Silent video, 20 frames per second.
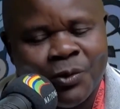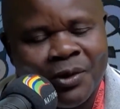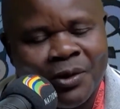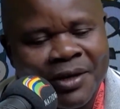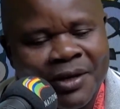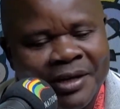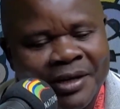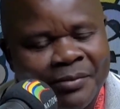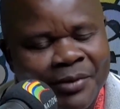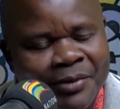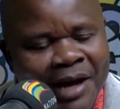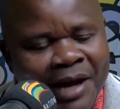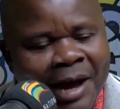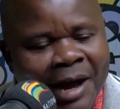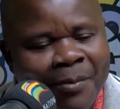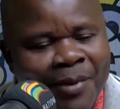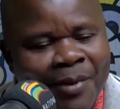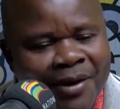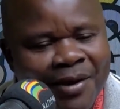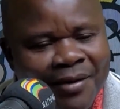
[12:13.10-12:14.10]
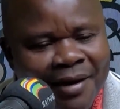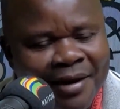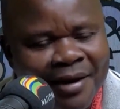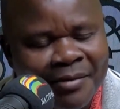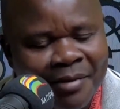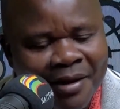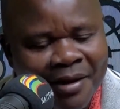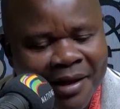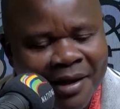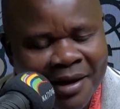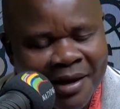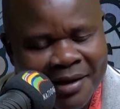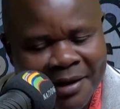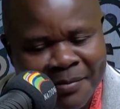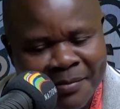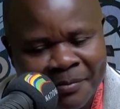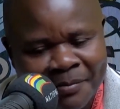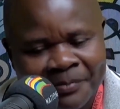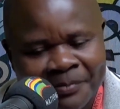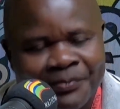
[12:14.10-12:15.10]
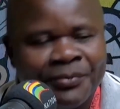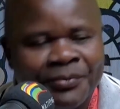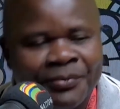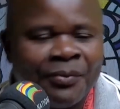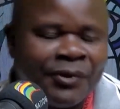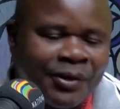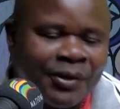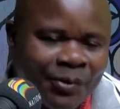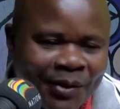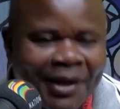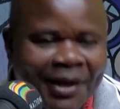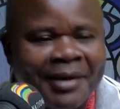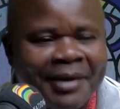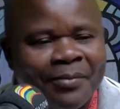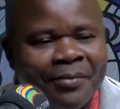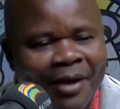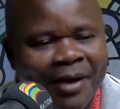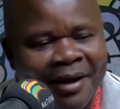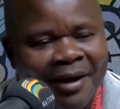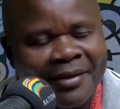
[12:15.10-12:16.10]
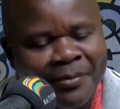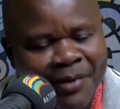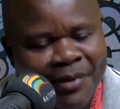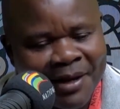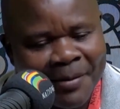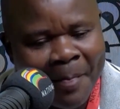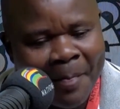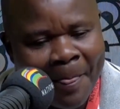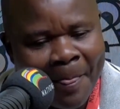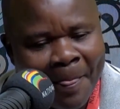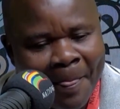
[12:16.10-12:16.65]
already be up and running by that time, we get back the money.